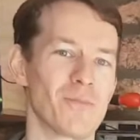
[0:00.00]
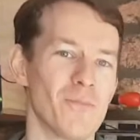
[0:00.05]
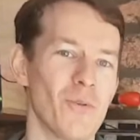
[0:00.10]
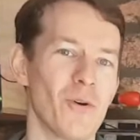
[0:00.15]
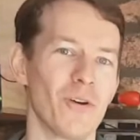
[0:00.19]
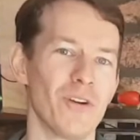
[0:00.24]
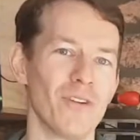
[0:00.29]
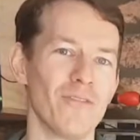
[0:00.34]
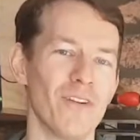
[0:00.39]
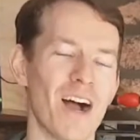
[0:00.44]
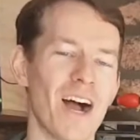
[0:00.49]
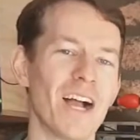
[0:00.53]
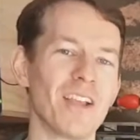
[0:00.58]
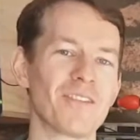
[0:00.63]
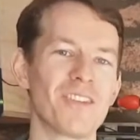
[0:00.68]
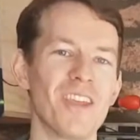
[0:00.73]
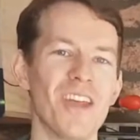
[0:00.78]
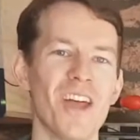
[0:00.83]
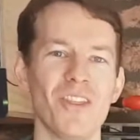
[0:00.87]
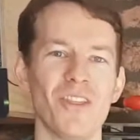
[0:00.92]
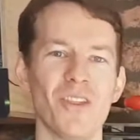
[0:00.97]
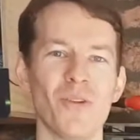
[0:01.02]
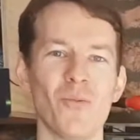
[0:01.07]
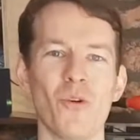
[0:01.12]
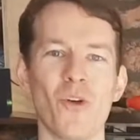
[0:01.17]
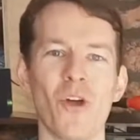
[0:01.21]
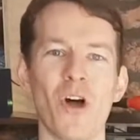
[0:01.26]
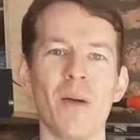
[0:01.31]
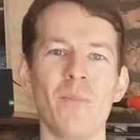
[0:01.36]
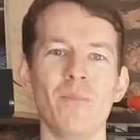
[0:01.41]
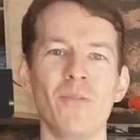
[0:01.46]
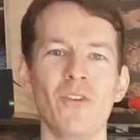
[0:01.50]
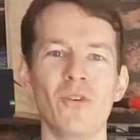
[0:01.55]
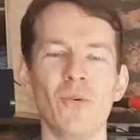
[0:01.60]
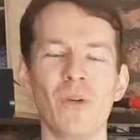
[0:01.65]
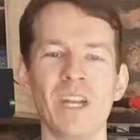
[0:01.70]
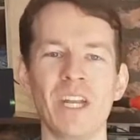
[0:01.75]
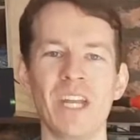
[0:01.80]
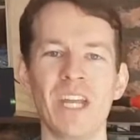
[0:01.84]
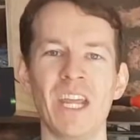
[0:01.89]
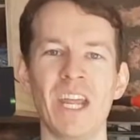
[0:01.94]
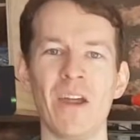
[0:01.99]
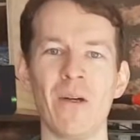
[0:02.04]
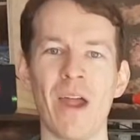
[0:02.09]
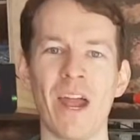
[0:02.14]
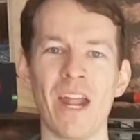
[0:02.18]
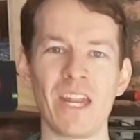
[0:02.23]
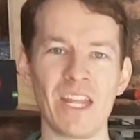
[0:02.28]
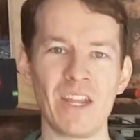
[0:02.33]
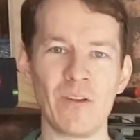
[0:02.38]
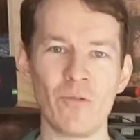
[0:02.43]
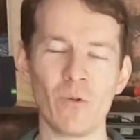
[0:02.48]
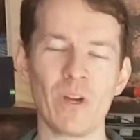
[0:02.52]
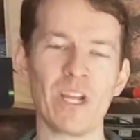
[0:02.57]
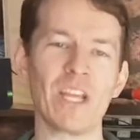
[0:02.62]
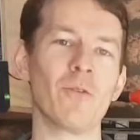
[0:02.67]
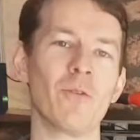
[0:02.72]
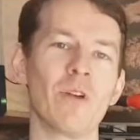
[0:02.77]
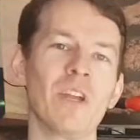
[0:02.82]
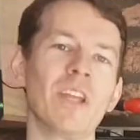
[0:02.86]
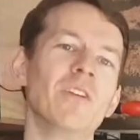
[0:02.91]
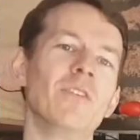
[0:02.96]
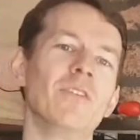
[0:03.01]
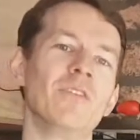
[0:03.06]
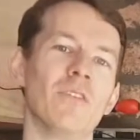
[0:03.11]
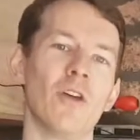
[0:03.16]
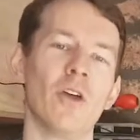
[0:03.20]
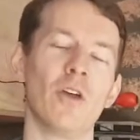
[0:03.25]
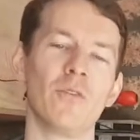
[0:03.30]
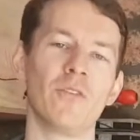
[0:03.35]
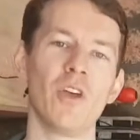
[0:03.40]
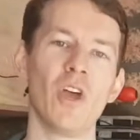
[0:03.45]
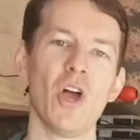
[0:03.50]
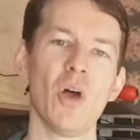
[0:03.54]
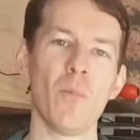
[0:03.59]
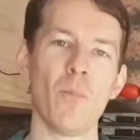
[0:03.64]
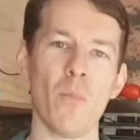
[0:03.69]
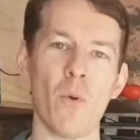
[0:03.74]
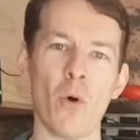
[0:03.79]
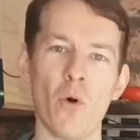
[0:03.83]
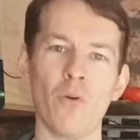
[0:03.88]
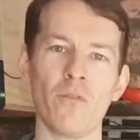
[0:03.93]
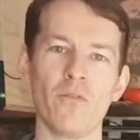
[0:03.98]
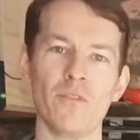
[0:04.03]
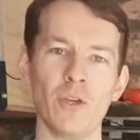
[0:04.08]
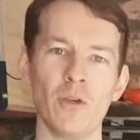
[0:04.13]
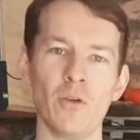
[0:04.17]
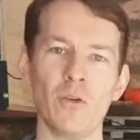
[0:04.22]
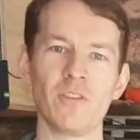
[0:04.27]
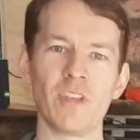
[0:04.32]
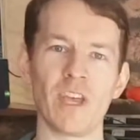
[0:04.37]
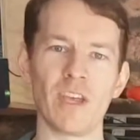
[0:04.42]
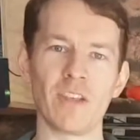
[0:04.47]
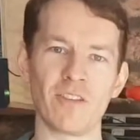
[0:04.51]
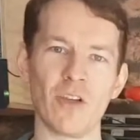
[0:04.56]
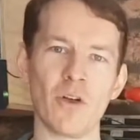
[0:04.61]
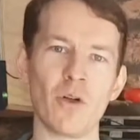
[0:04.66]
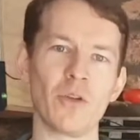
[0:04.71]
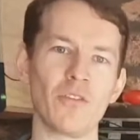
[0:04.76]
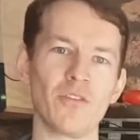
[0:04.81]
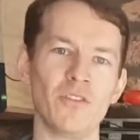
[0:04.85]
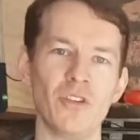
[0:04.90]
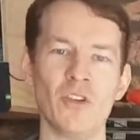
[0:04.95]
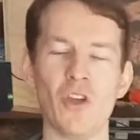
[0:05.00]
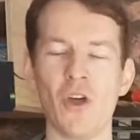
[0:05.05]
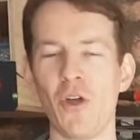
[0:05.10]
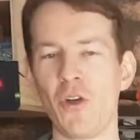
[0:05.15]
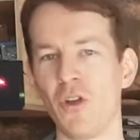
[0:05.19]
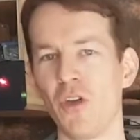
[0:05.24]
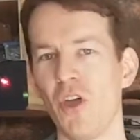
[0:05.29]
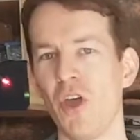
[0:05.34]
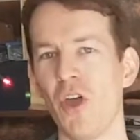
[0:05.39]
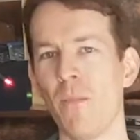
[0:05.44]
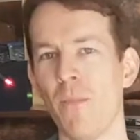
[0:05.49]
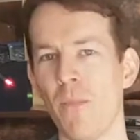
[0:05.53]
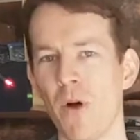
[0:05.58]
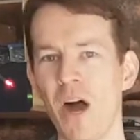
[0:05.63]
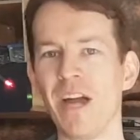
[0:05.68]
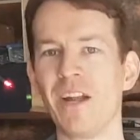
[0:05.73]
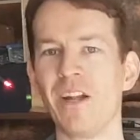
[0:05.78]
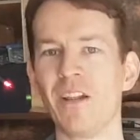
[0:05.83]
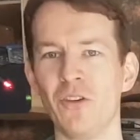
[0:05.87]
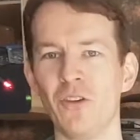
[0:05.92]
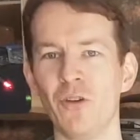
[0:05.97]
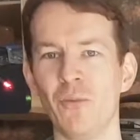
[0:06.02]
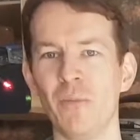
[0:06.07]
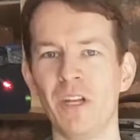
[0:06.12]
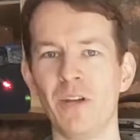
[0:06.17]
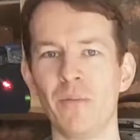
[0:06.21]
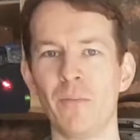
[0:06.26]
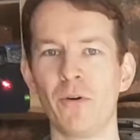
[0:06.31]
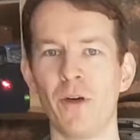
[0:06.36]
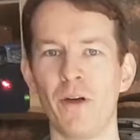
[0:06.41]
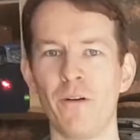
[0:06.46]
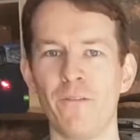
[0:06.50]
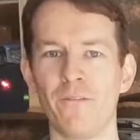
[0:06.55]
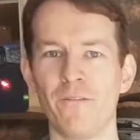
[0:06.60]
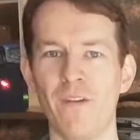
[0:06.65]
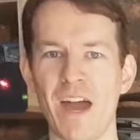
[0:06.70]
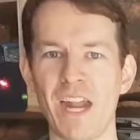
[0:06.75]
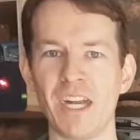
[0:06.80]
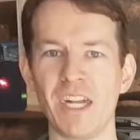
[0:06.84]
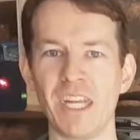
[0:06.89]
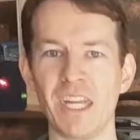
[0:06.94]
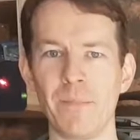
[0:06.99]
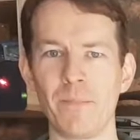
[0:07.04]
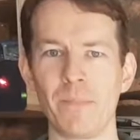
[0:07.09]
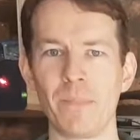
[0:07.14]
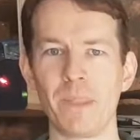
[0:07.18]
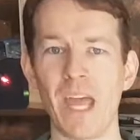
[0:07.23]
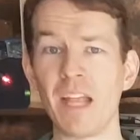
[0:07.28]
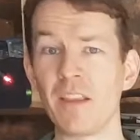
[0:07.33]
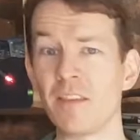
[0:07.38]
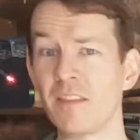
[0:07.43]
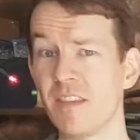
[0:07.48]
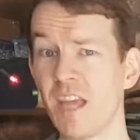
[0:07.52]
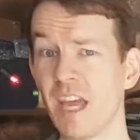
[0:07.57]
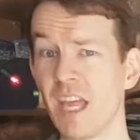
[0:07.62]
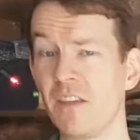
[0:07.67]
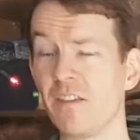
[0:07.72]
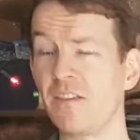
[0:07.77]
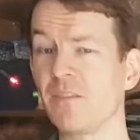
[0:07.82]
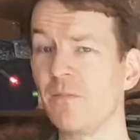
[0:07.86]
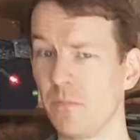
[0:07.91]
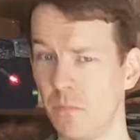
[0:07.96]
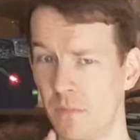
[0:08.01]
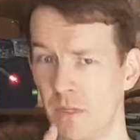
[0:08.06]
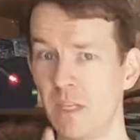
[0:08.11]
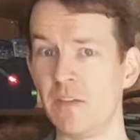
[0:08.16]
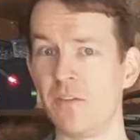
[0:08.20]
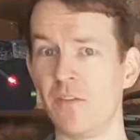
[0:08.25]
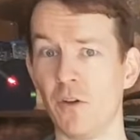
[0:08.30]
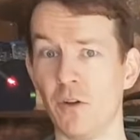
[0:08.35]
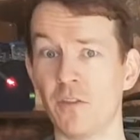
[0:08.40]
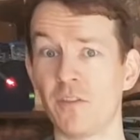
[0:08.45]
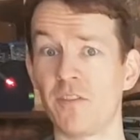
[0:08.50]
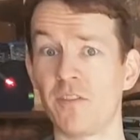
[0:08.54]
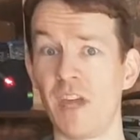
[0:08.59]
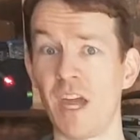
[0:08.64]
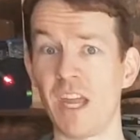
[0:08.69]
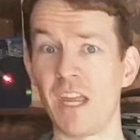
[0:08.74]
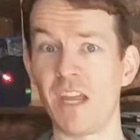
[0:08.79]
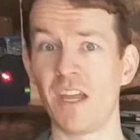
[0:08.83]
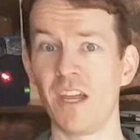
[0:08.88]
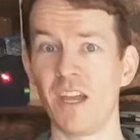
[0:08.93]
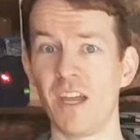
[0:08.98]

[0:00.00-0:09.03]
more advanced than what I'm doing here, and he really, really deserves more views as long as you don't mind a little bit of profanity. And snakes. He's got a snake.